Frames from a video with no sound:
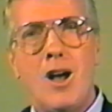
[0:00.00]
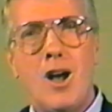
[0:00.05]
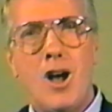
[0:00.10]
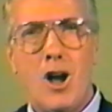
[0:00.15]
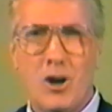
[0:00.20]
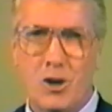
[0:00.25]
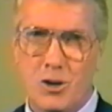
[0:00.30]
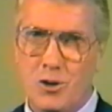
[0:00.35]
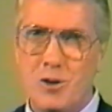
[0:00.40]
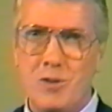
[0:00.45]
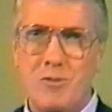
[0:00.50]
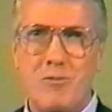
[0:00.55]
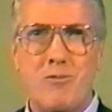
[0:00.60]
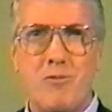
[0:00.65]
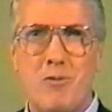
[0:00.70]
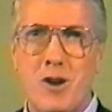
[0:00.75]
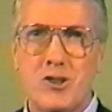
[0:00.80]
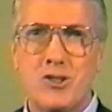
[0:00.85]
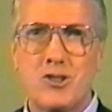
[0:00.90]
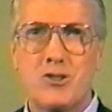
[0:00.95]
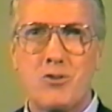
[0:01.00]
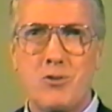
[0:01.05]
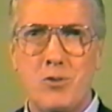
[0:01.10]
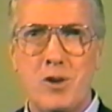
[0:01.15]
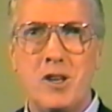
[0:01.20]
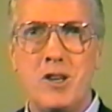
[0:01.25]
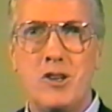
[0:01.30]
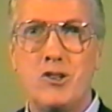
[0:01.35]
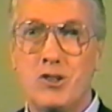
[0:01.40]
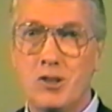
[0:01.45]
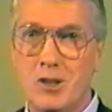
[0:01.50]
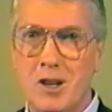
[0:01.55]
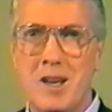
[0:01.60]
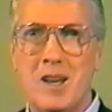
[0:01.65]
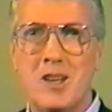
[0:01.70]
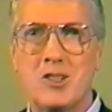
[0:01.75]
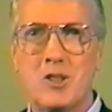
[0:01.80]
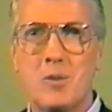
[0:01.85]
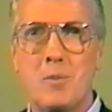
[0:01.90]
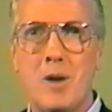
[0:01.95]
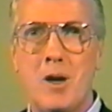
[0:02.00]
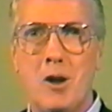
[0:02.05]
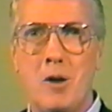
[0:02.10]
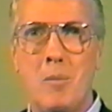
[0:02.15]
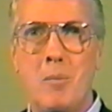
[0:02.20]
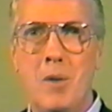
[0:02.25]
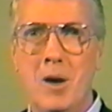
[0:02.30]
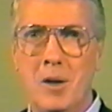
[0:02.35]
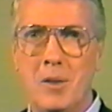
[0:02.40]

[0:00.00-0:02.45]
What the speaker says: A good fresh tree should last about a month.